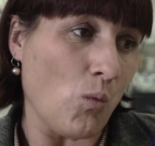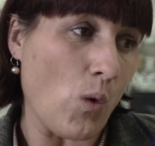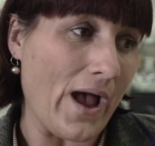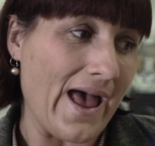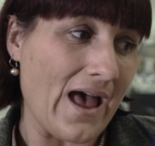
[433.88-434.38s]

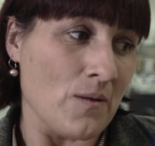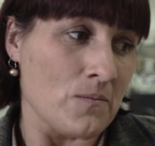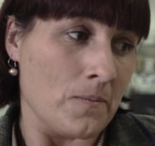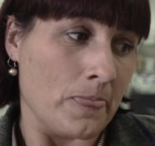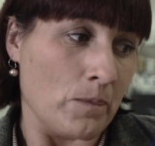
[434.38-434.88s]
Where
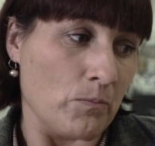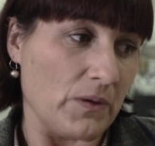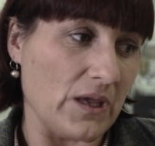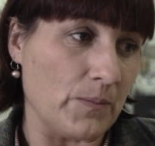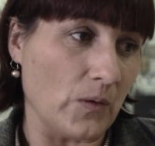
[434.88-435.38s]

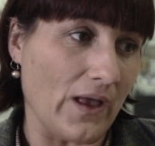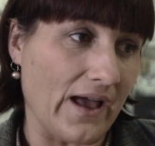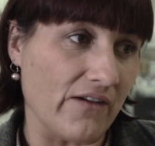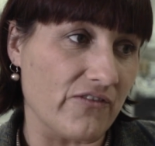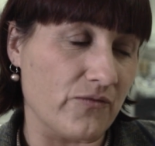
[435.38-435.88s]
people
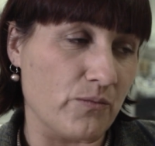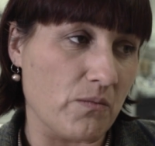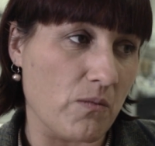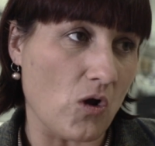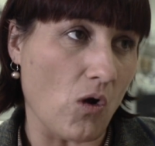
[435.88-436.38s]
have
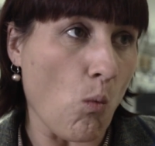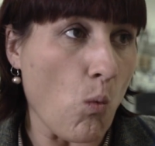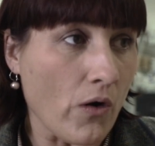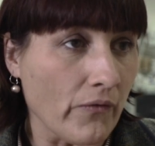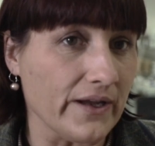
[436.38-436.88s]
got
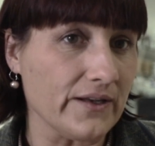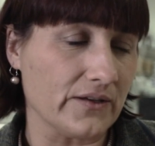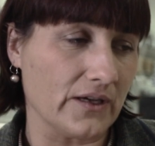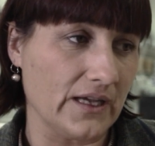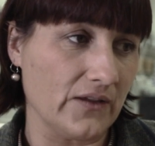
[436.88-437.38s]

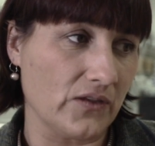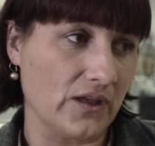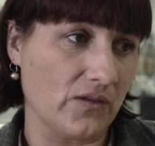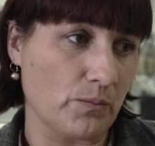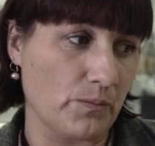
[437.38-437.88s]
worried is
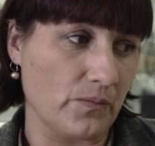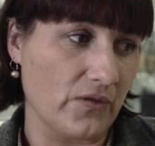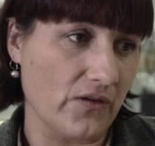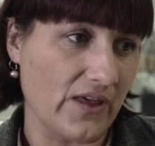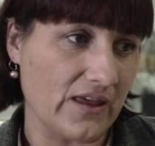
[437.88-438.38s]

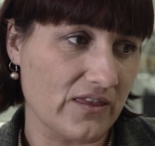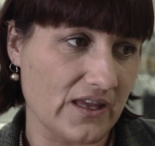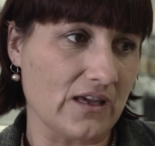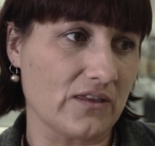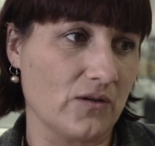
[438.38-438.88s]
that they
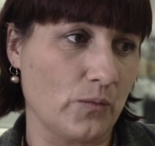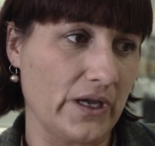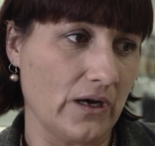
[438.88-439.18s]
think that